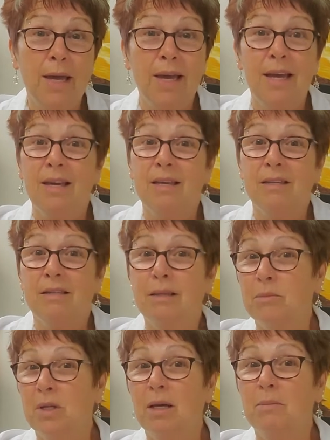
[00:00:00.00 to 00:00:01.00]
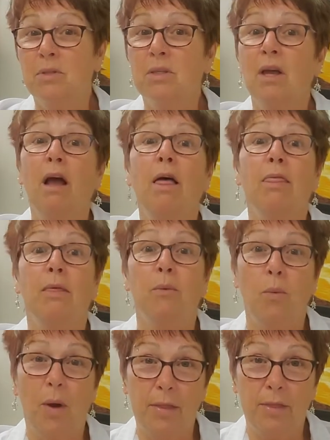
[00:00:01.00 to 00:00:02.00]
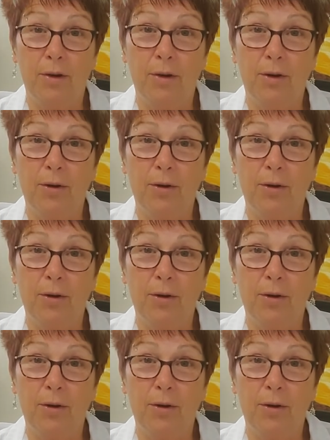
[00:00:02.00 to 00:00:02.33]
is sometimes the weather.